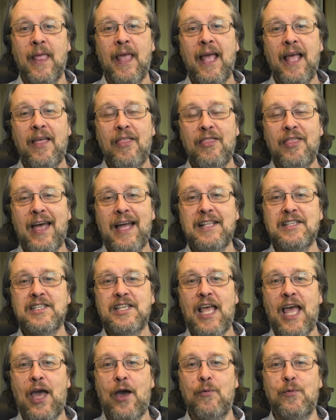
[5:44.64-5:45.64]
That's
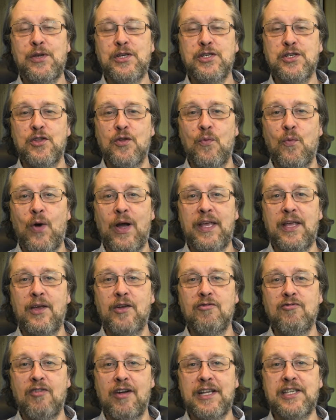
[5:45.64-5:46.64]
how we should await
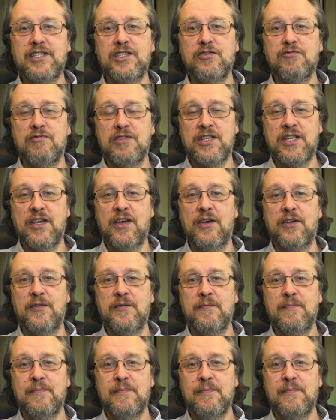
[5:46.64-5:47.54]
Christ's return.